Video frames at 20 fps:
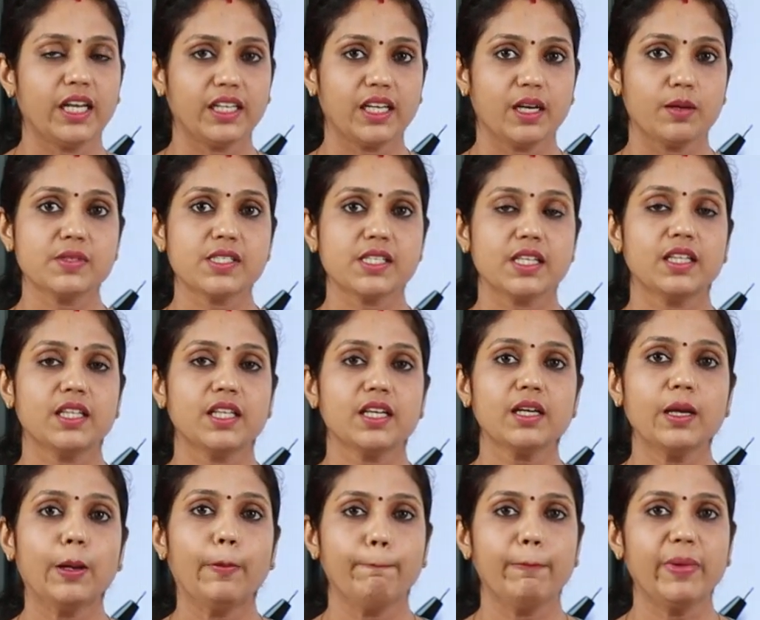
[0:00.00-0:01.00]
That comes in
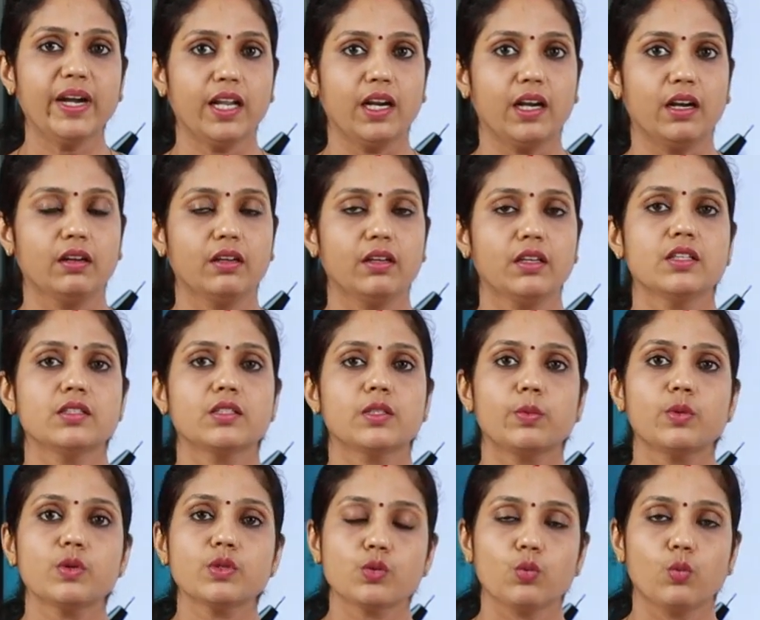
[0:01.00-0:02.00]
the middle.
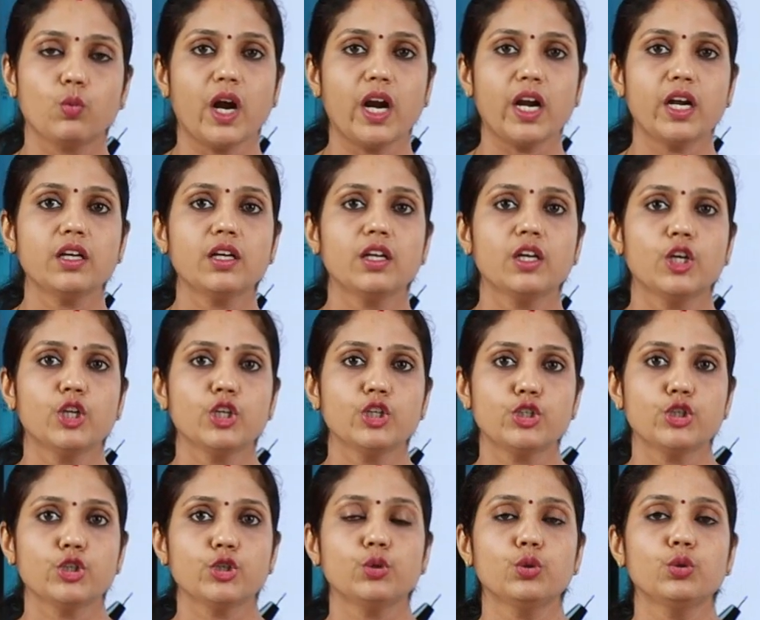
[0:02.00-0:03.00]
Suppose
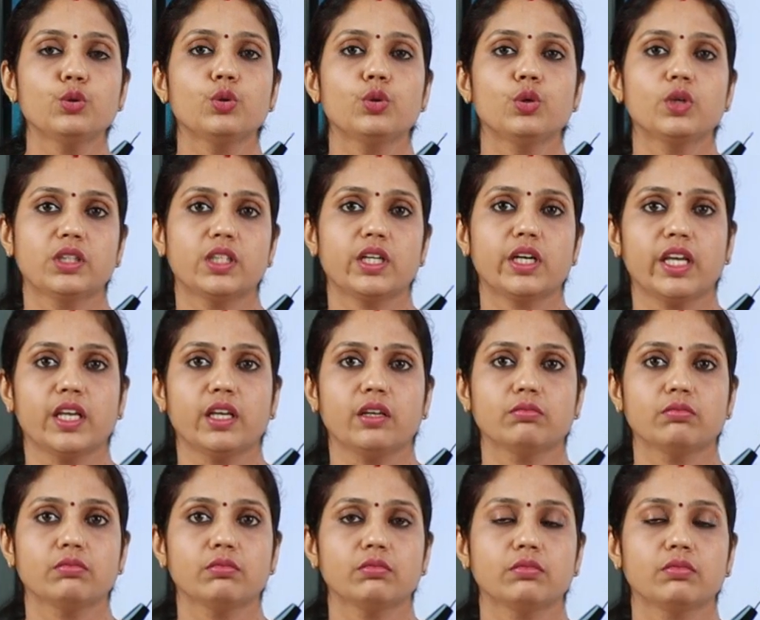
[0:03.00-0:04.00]
1, 2, 3.
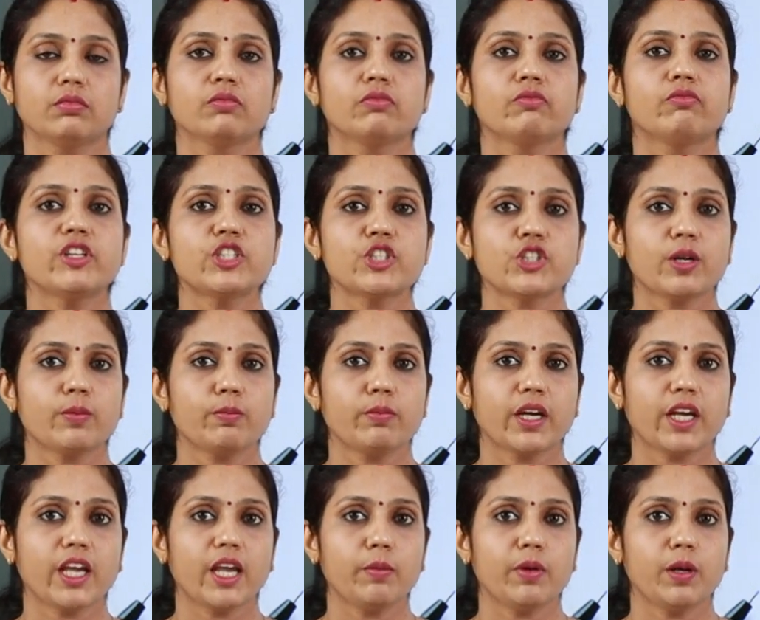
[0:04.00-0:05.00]
Which
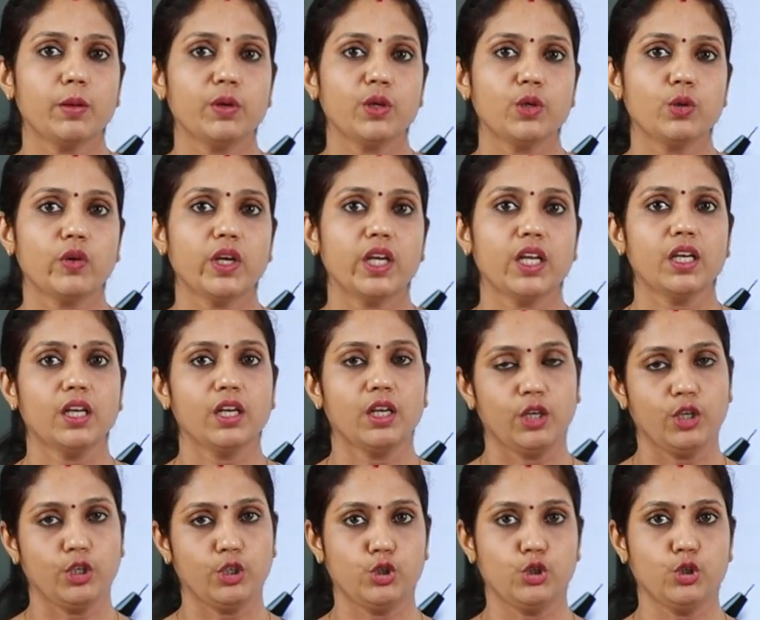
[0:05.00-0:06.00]
number came in between?
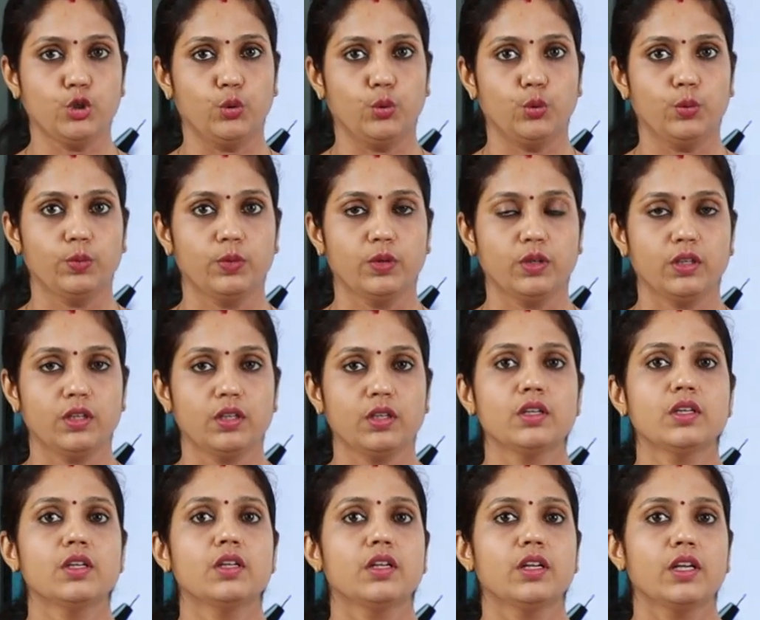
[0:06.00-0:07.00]
2.
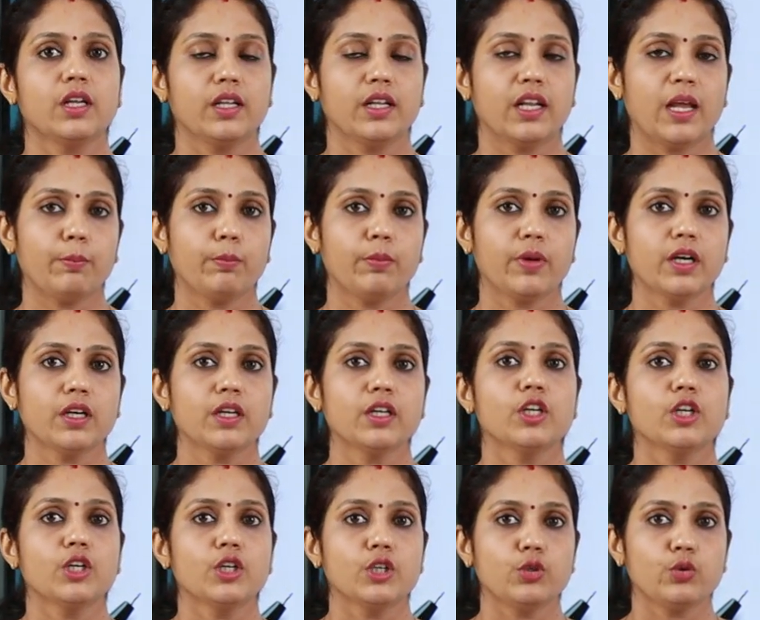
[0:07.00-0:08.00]

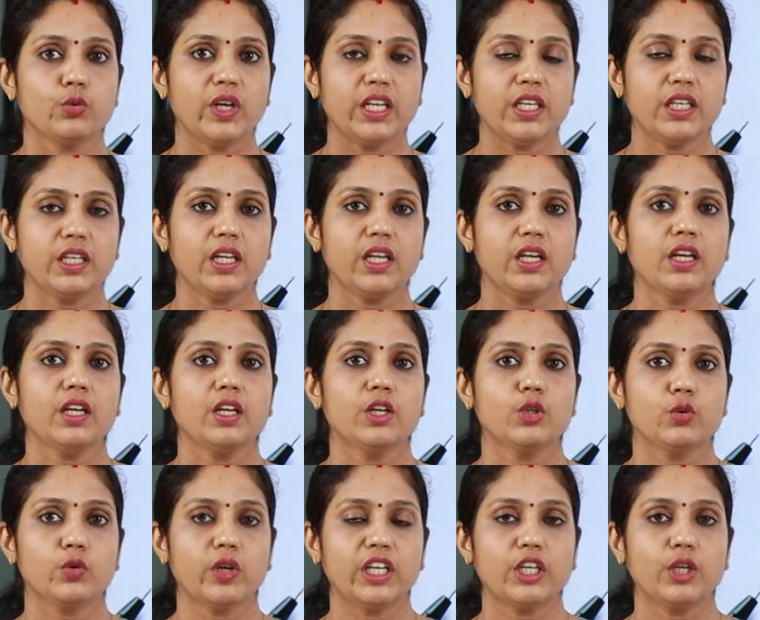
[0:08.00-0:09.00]
Number
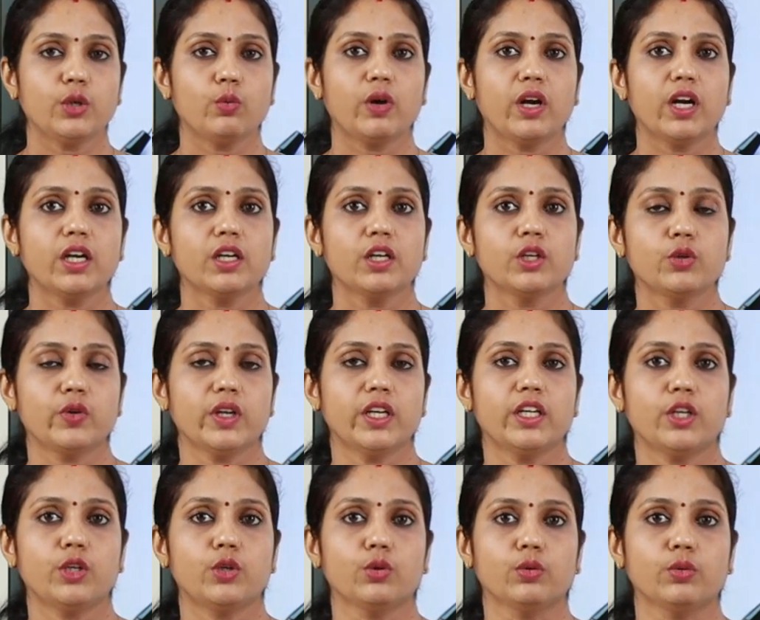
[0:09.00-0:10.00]
20, 21,
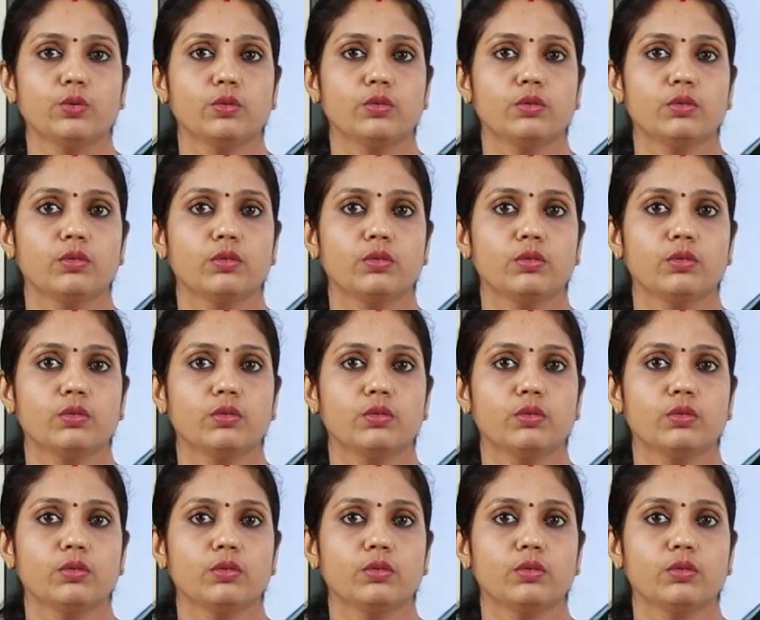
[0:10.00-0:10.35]
22.